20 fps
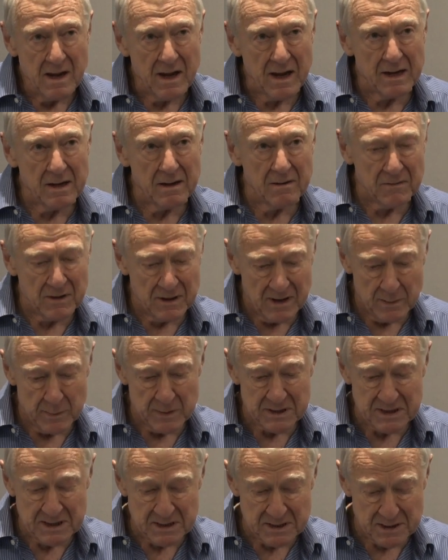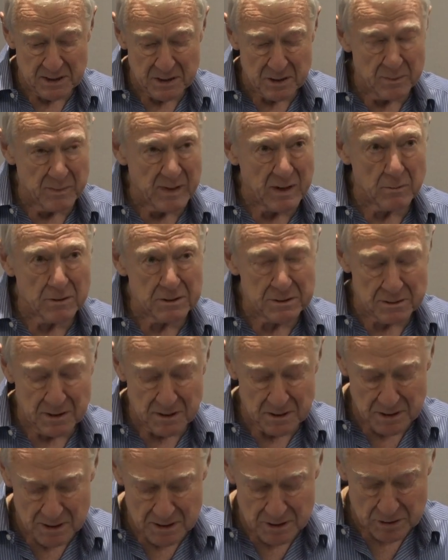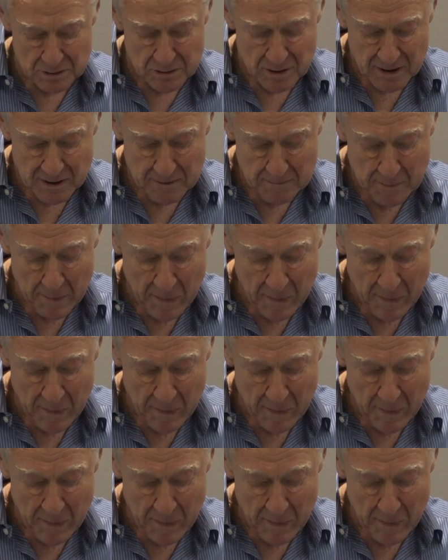any of the liberties that you may wish to enjoy.